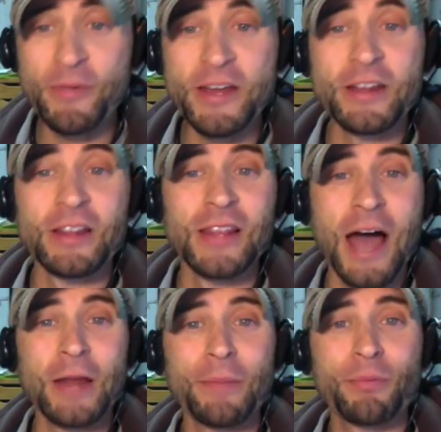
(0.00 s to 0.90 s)
in a
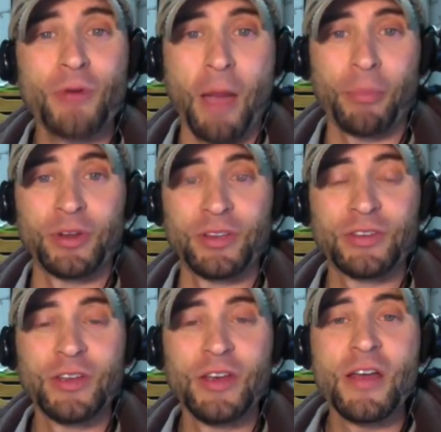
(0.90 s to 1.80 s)
lot of properties
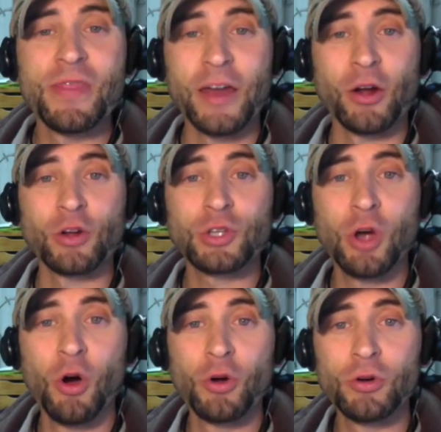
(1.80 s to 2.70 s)
that are
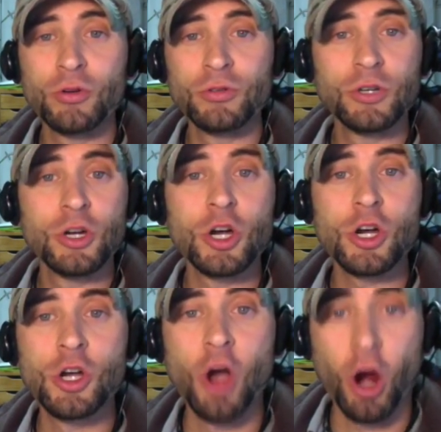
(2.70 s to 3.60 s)
total
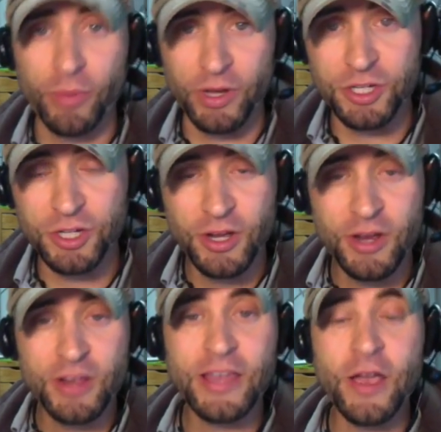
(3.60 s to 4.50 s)
garbage.
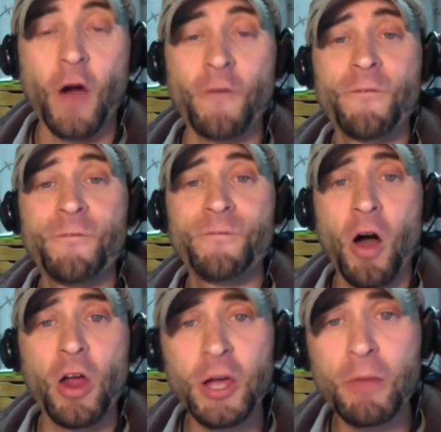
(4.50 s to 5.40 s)
They are
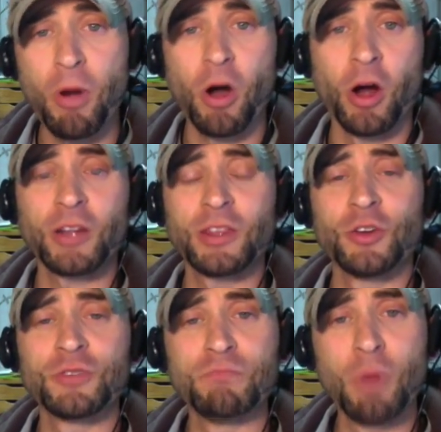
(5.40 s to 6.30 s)
falling apart.
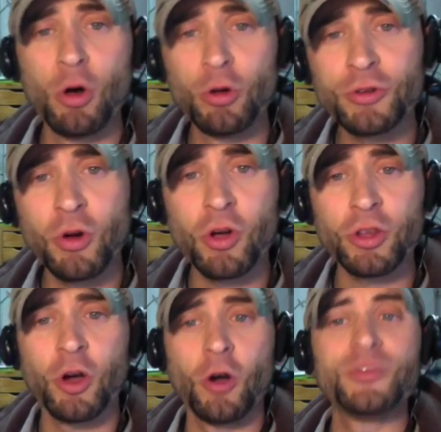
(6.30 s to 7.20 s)
There's mold growing on
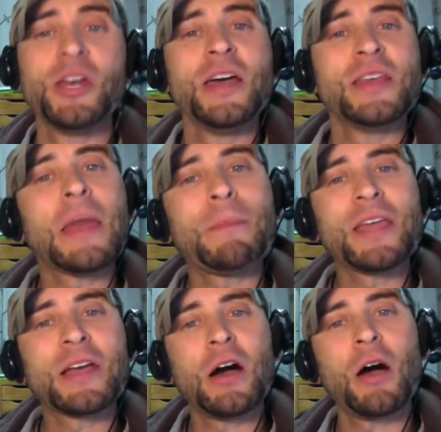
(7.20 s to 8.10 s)
the homes. They
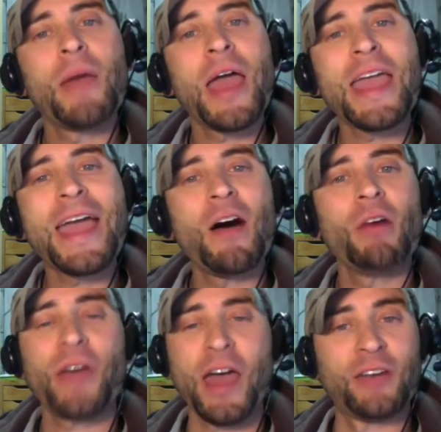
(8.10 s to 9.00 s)
become a
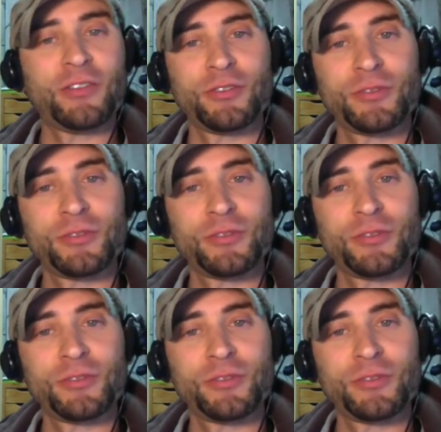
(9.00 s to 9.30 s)
health hazard.